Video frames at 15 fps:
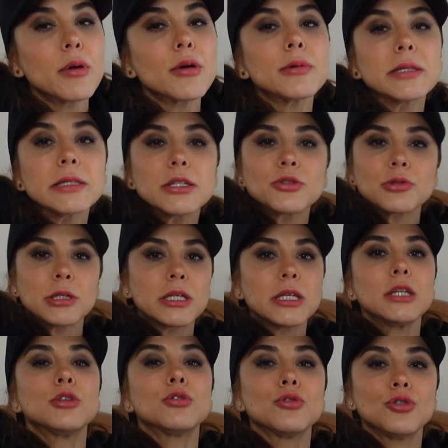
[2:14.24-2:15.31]
be really tricky
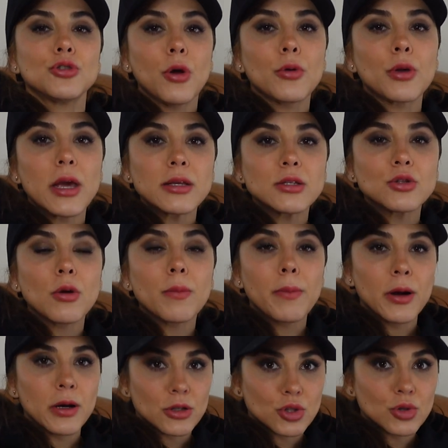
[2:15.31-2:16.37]
to showcase your
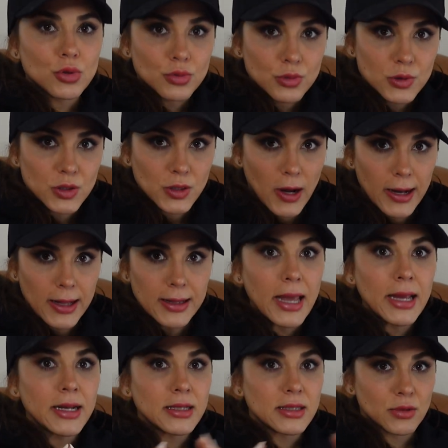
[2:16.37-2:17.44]
personal style
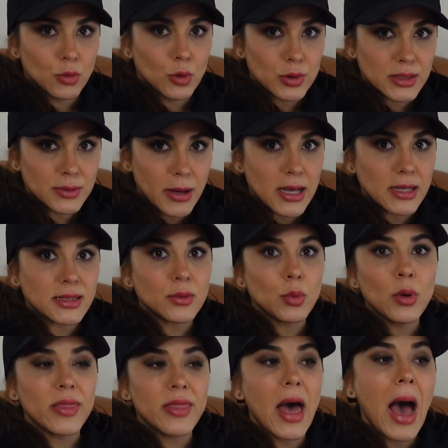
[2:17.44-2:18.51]
in a small space
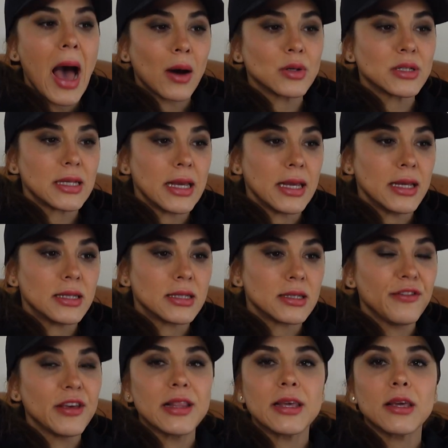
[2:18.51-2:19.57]
without it
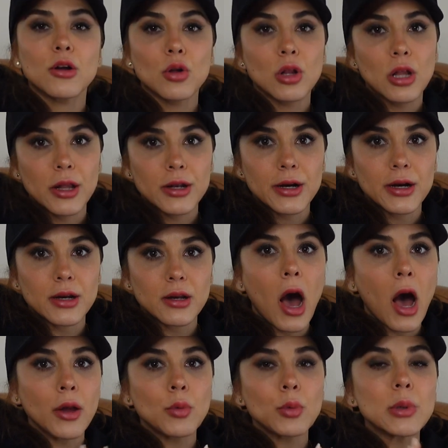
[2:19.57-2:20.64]
feeling cluttered.
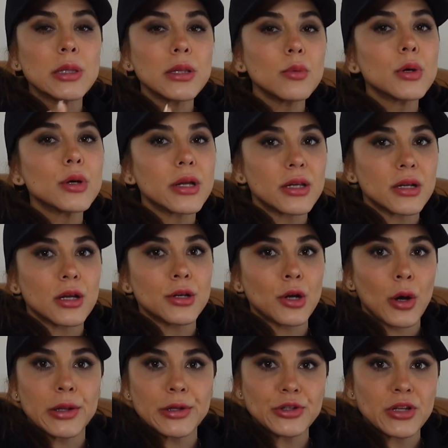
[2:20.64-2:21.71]
I really want to
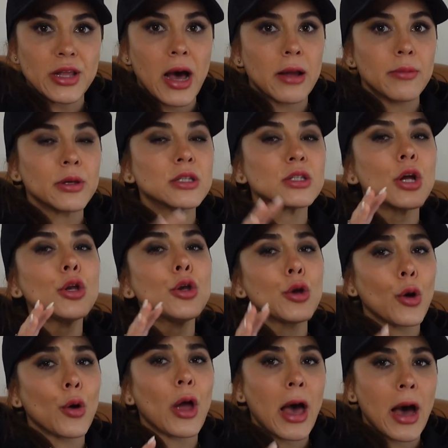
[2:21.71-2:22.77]
acknowledge that because I
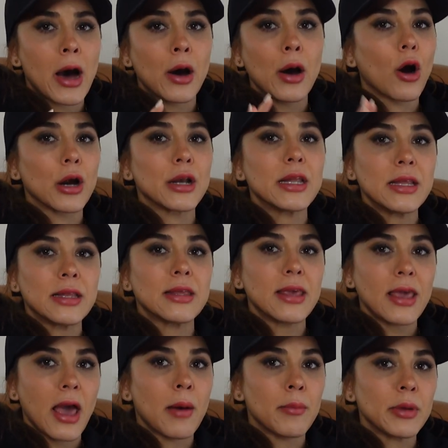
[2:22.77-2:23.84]
know how hard it can